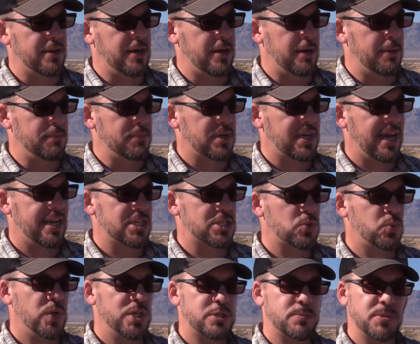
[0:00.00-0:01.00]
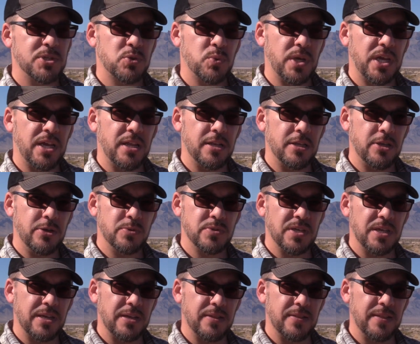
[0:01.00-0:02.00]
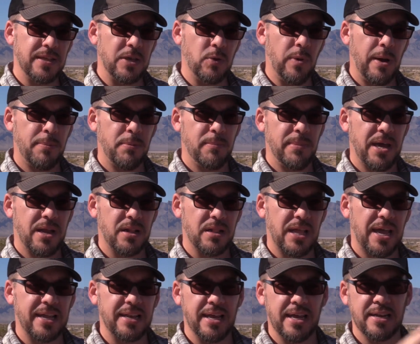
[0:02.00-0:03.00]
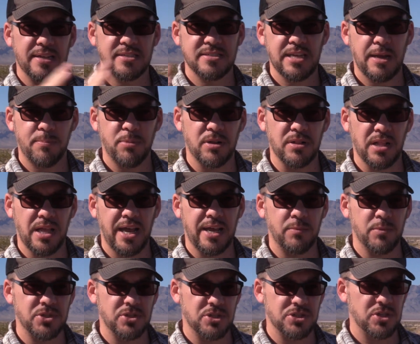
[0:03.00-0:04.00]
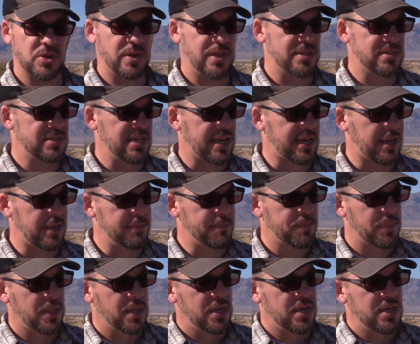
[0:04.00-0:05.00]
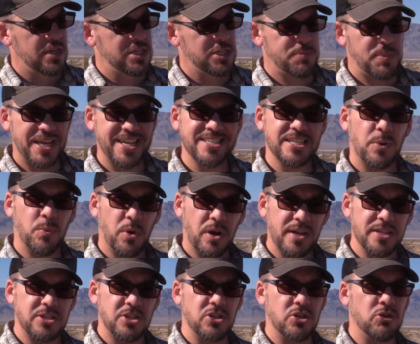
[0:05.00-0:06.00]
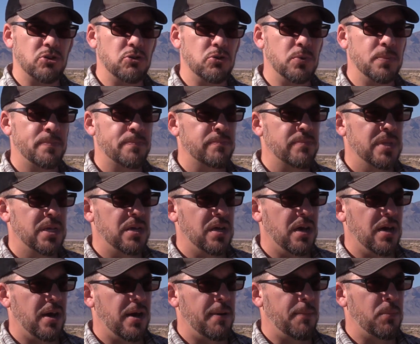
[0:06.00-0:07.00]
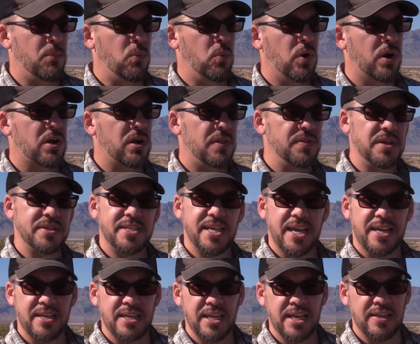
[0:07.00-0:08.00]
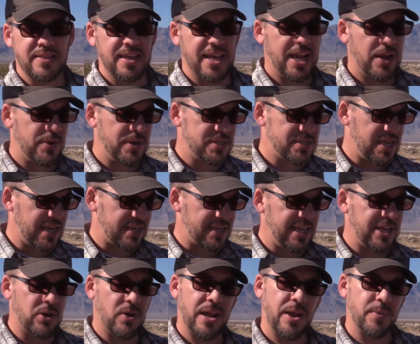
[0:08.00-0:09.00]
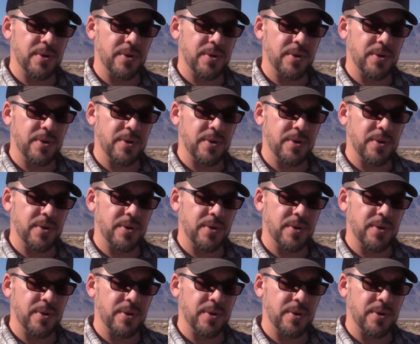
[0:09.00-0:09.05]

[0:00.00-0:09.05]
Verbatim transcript: kind of switched between using the weapon mounted light and a separate light, which I'll show you in a second, just because I wanted to work on the technique, the Harris technique,